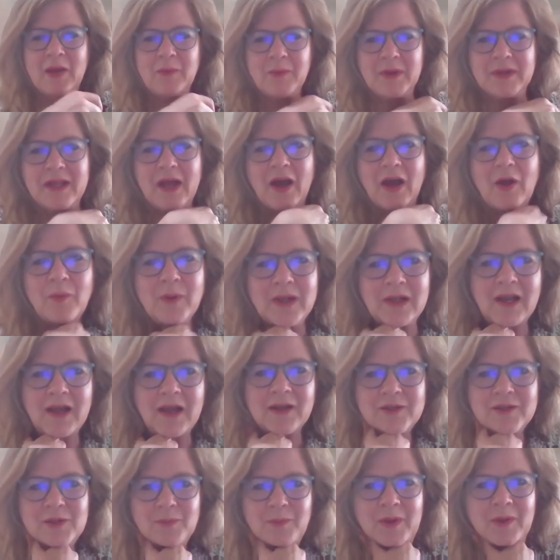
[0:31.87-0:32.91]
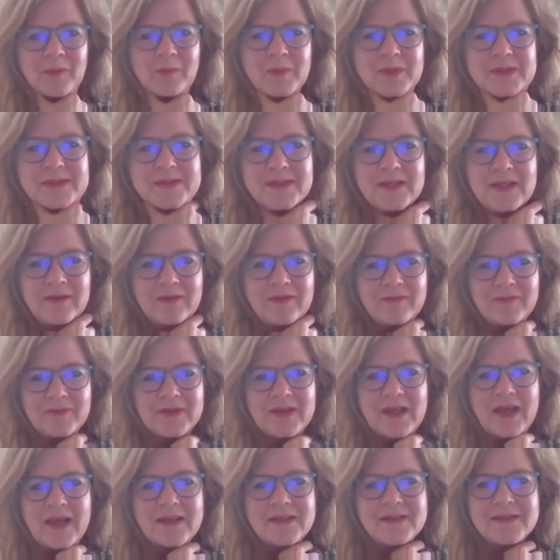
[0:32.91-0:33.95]
But I would like to be perceived
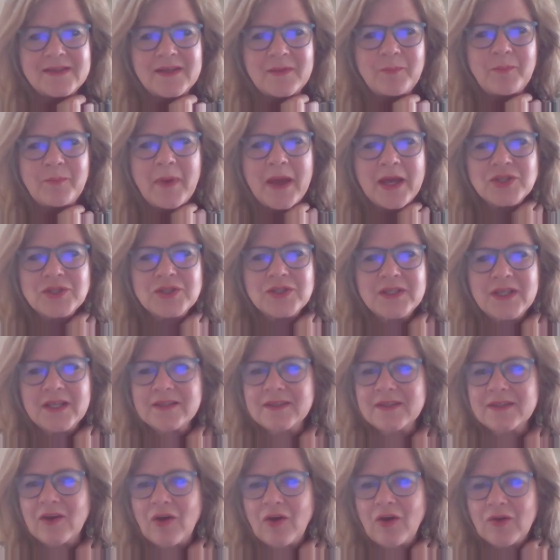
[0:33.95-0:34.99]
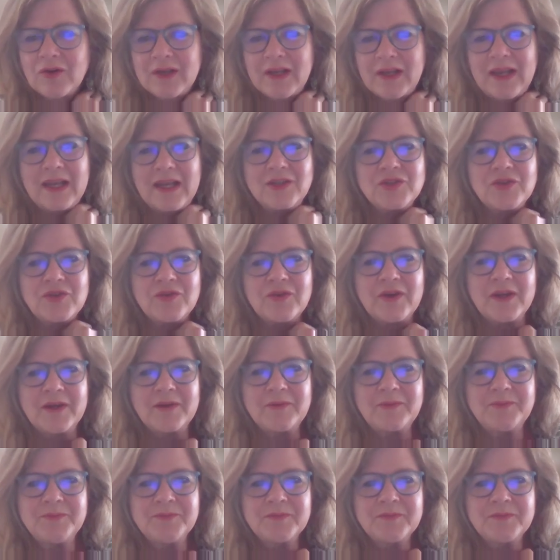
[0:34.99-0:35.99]
as a passionate art lecturer